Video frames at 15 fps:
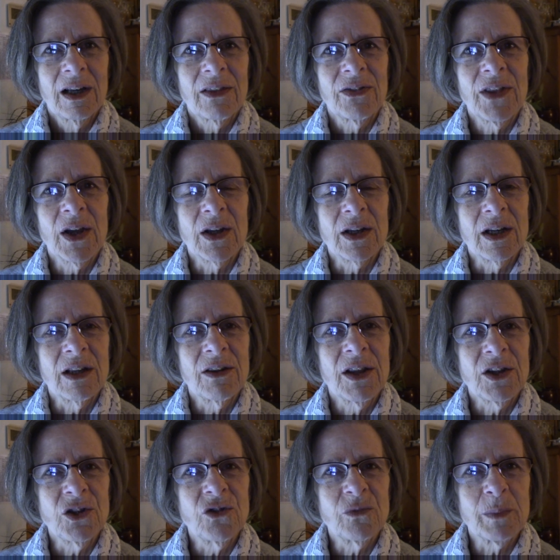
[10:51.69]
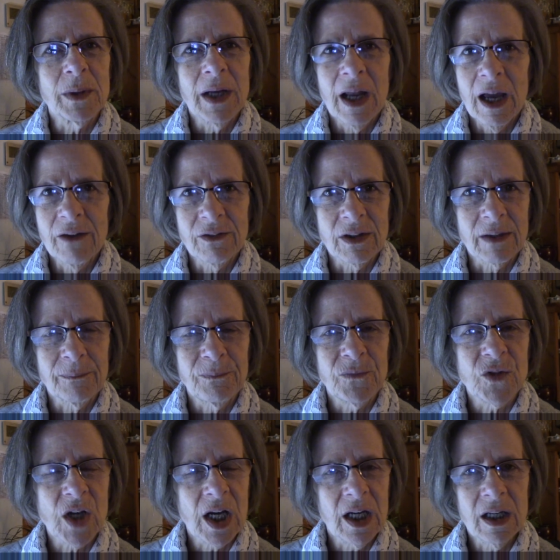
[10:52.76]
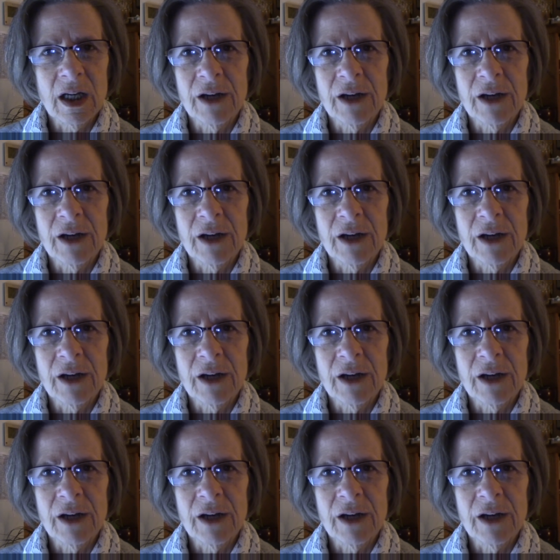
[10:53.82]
that you've been having day